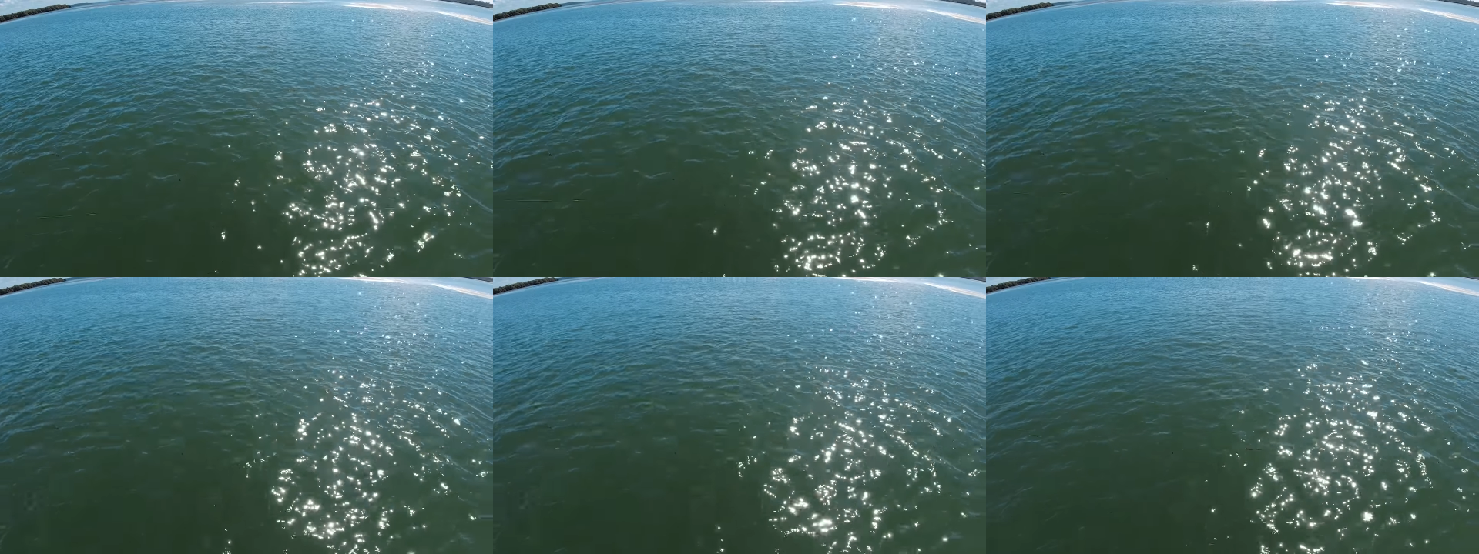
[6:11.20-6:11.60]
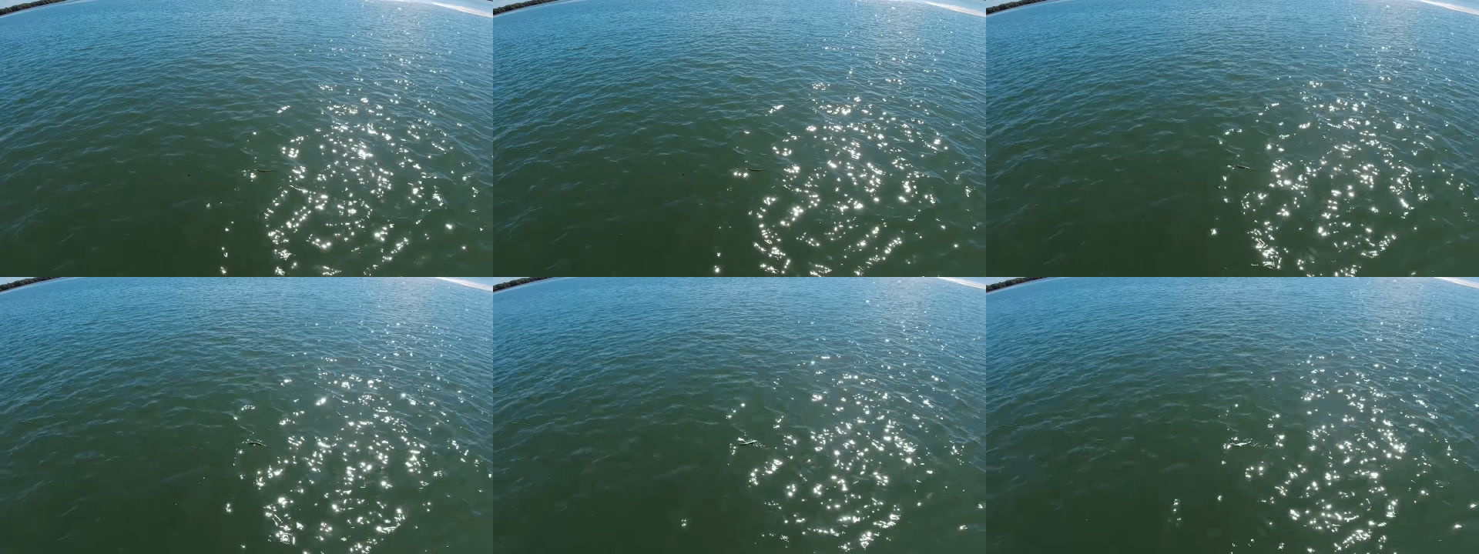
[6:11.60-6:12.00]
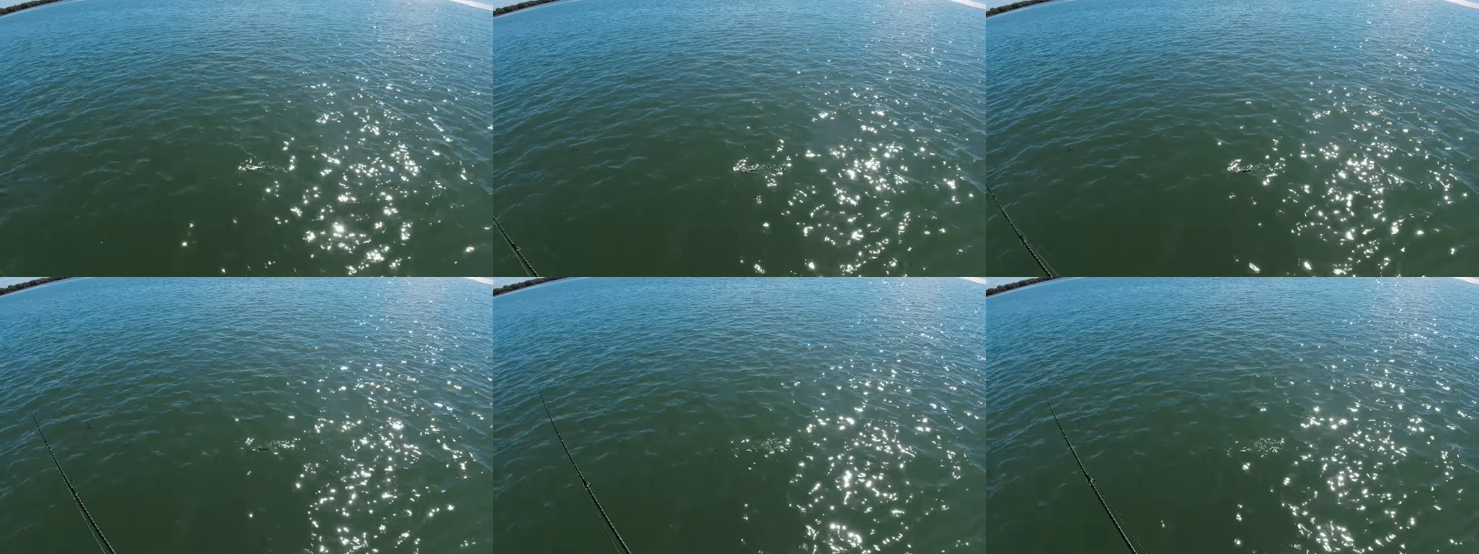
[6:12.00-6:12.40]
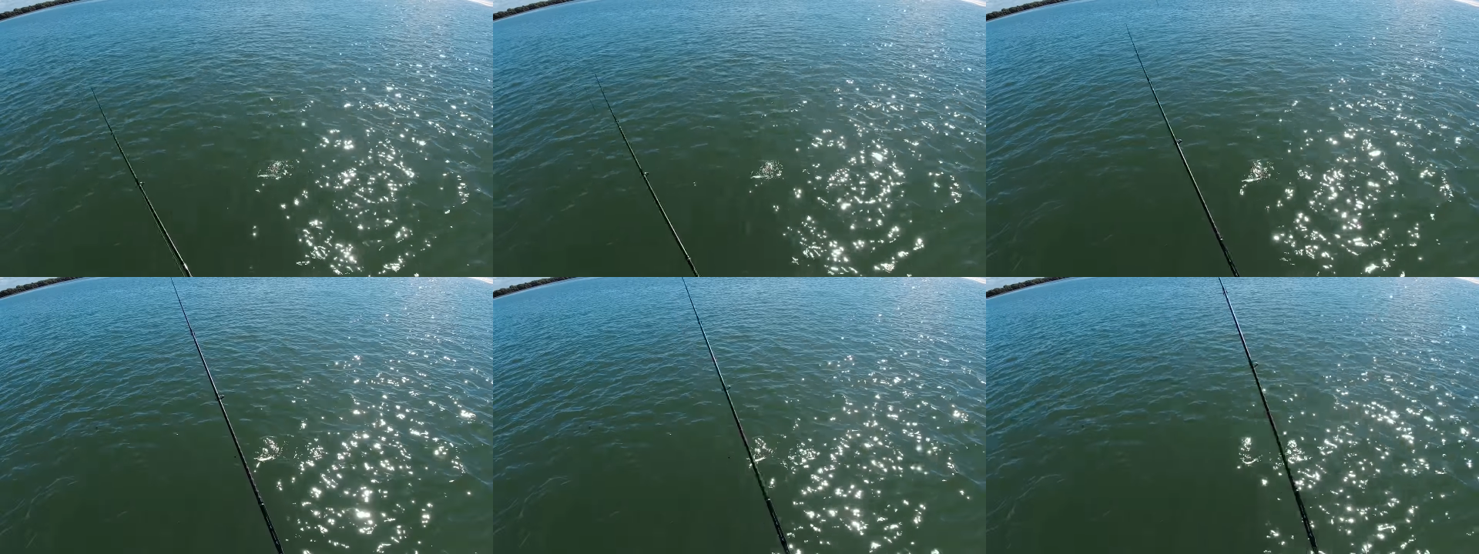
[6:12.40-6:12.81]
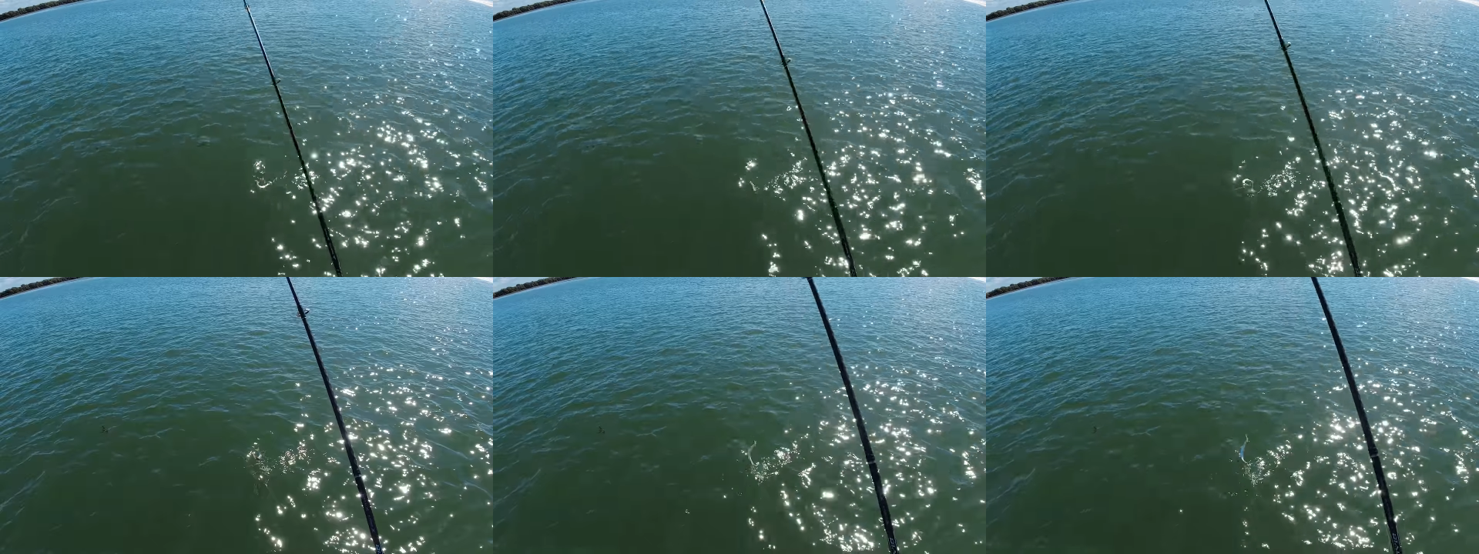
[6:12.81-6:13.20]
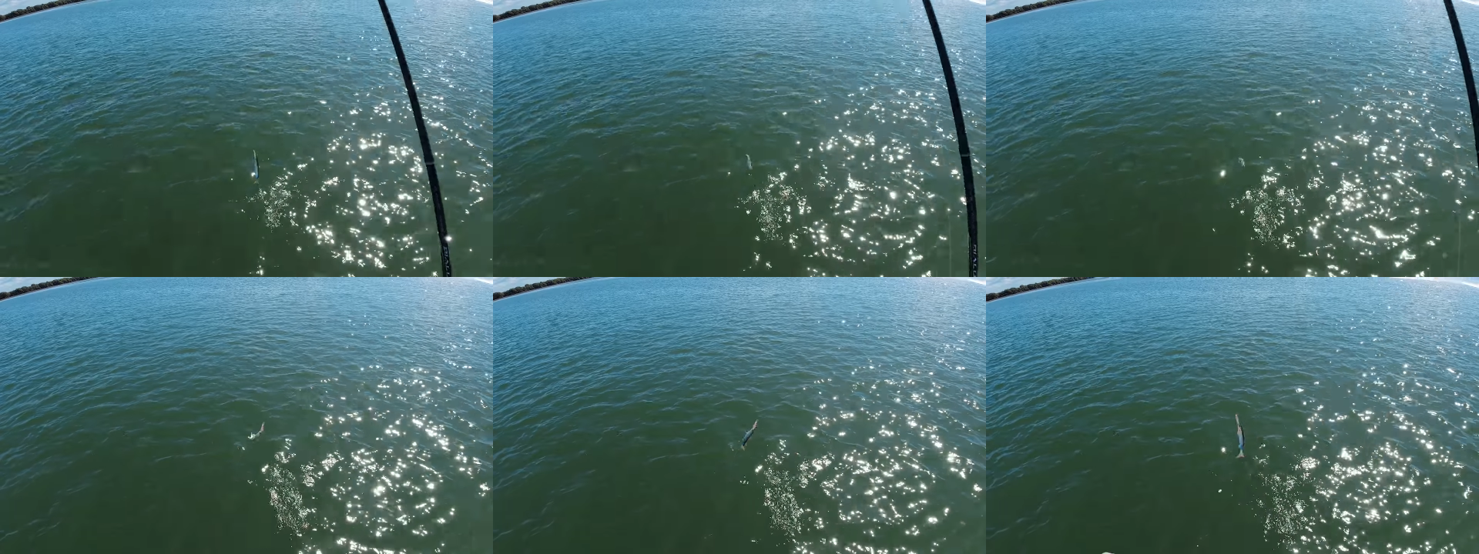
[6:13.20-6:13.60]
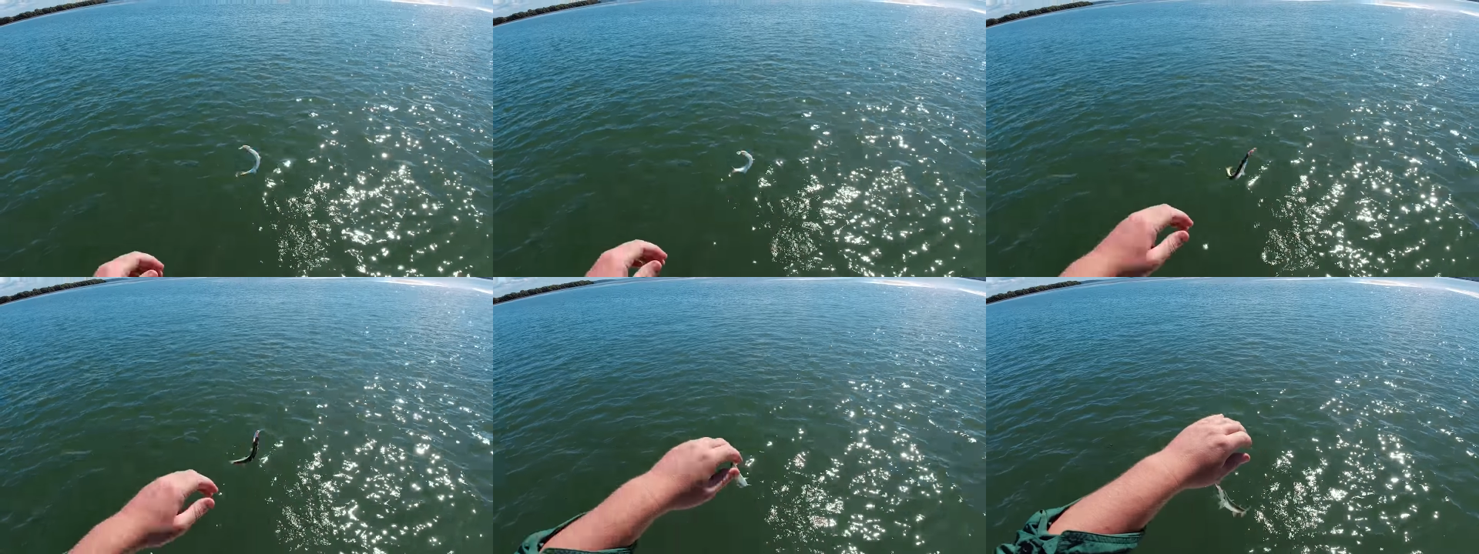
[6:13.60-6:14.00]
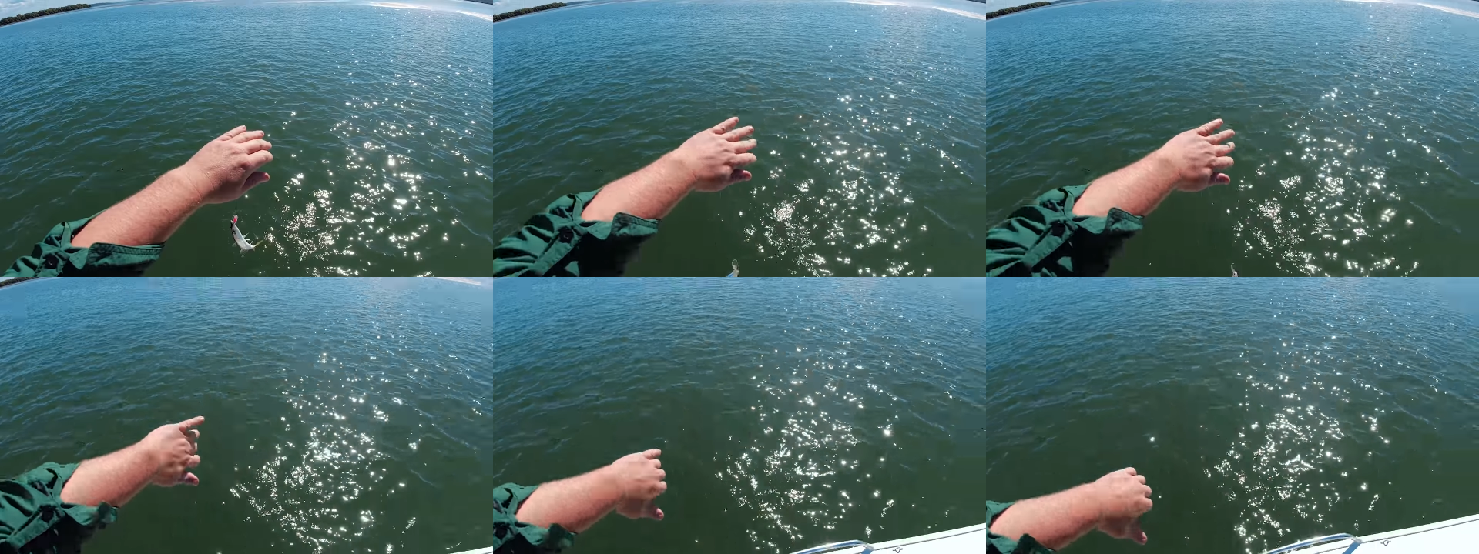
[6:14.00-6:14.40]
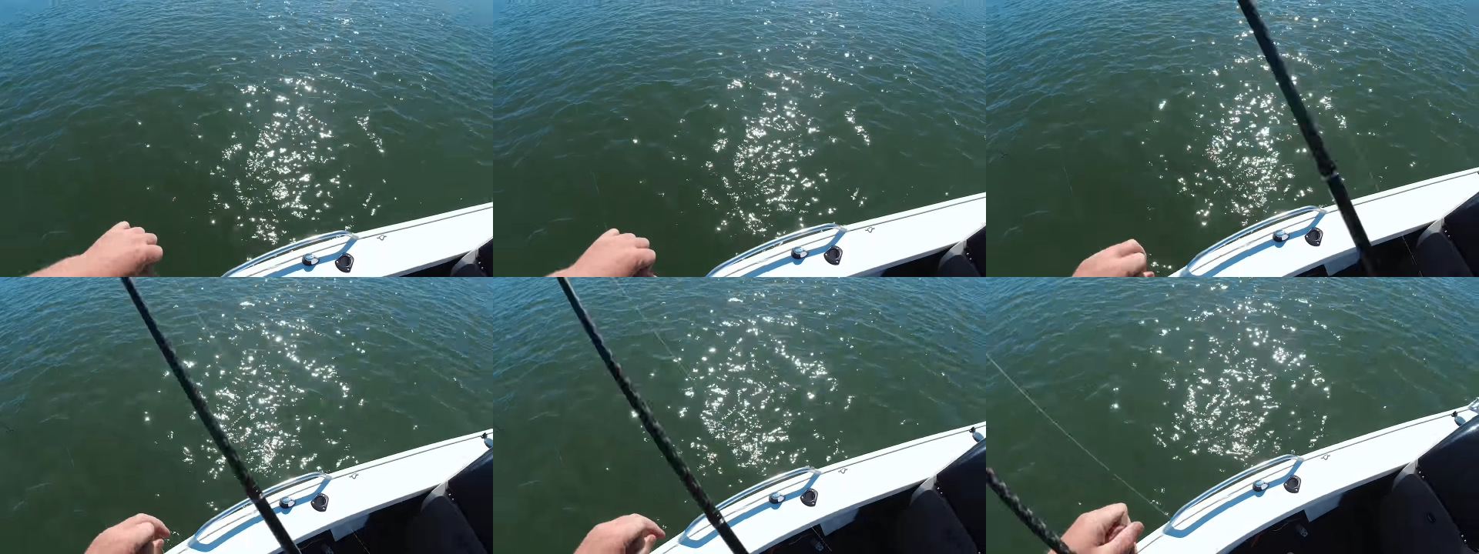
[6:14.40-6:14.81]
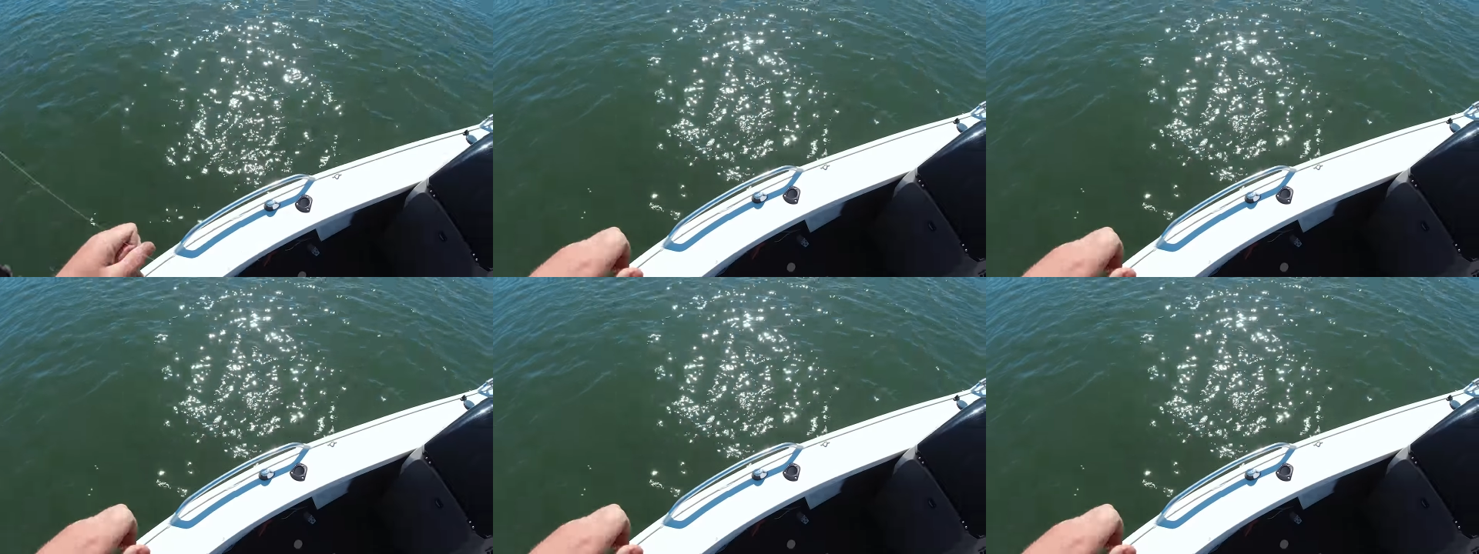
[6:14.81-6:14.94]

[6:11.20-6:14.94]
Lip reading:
Nobody's mouth can be seen.